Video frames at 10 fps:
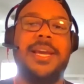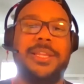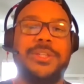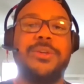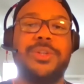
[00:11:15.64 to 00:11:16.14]

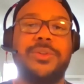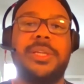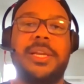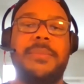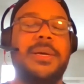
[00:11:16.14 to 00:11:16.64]
The Social
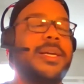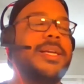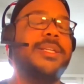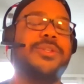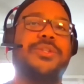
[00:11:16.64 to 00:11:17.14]
Dilemma. It
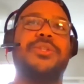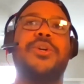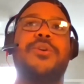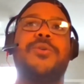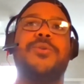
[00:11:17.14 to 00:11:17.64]
is
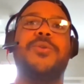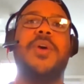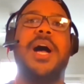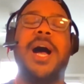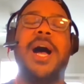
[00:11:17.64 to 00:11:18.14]
so
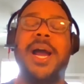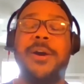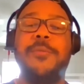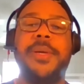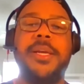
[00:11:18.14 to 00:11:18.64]

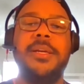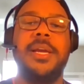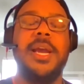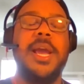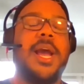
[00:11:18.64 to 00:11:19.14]

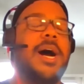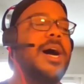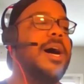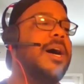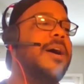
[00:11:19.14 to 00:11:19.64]
eye-opening,
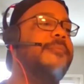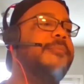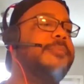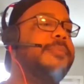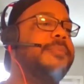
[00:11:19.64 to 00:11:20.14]

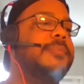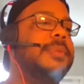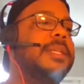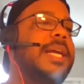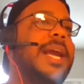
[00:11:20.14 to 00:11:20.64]
um,
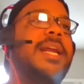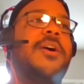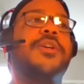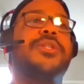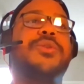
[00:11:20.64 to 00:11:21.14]
and it
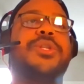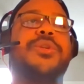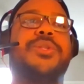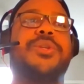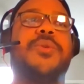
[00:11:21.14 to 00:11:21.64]
also
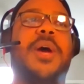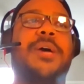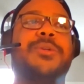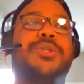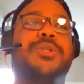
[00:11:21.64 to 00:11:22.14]
shows you how